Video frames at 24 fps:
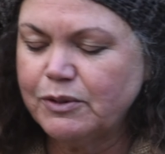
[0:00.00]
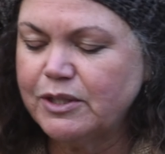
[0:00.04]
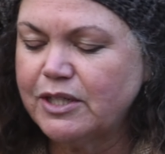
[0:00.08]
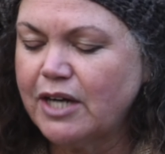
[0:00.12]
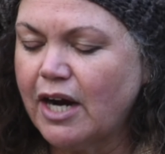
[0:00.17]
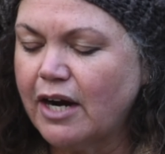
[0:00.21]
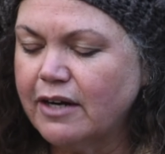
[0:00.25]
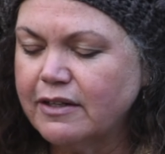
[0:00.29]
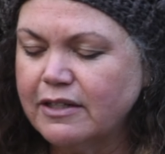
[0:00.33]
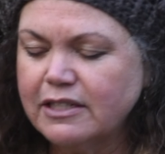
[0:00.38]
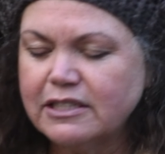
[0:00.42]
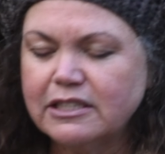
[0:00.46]

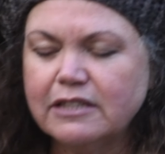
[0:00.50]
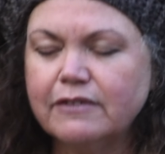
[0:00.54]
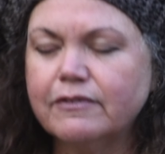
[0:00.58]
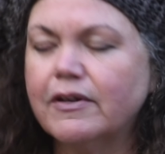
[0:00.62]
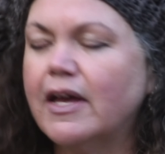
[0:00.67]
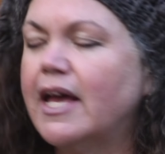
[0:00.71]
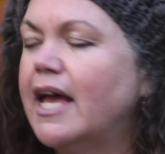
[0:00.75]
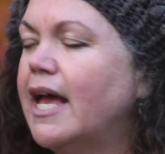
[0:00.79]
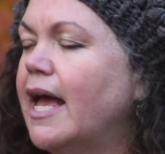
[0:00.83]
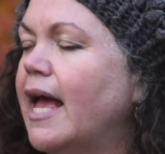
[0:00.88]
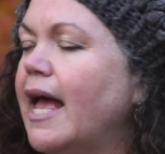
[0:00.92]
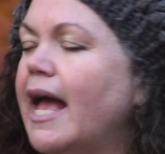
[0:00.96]
regardless of
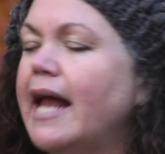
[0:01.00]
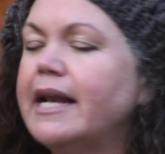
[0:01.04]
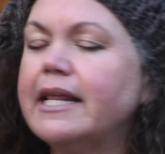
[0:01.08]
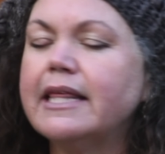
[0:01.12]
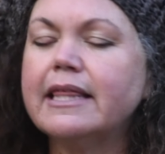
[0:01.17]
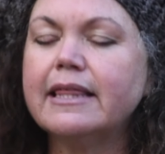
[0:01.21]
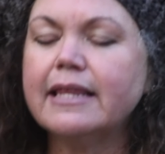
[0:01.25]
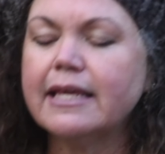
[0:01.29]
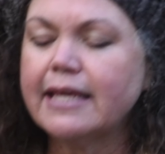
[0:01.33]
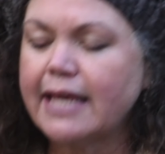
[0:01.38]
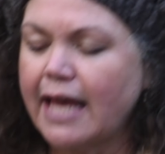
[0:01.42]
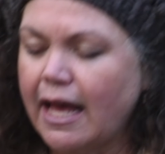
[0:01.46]

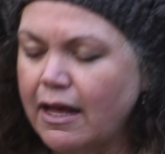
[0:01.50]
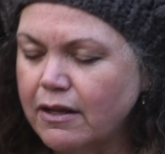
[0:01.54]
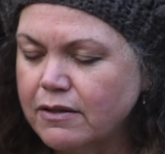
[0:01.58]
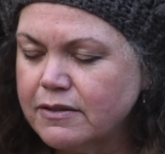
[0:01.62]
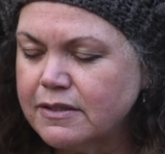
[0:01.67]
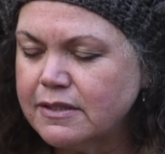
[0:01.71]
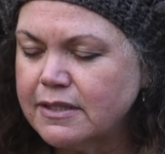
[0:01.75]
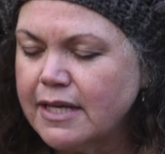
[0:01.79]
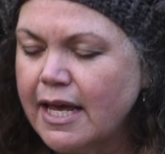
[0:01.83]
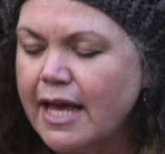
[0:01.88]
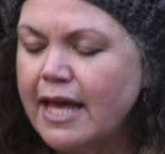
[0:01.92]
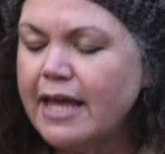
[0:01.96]
anything
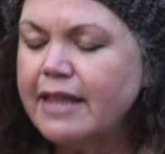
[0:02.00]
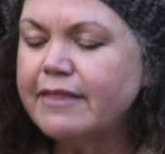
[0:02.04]
else.